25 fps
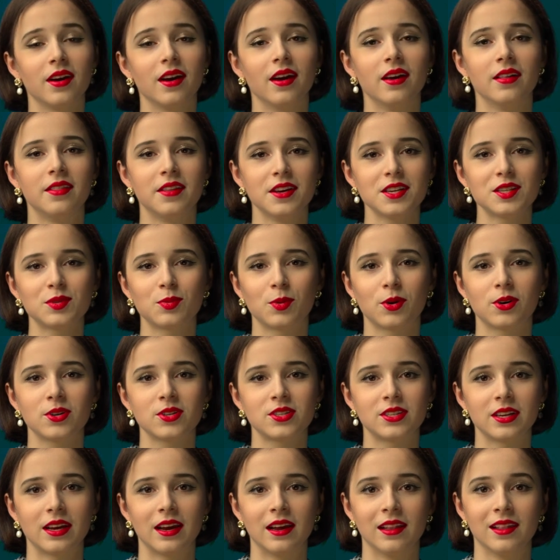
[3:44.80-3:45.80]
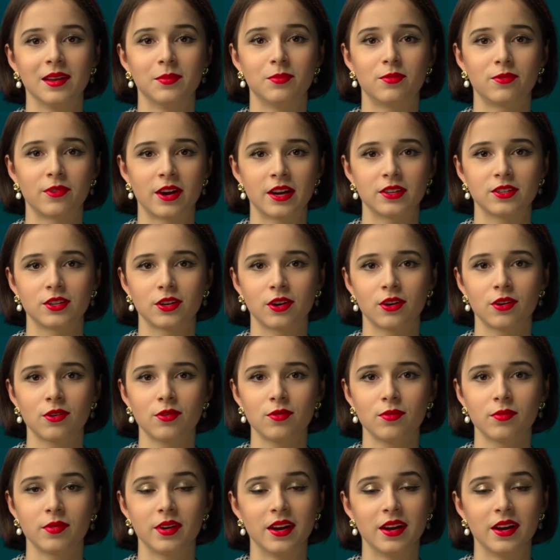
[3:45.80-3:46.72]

this was a libretto,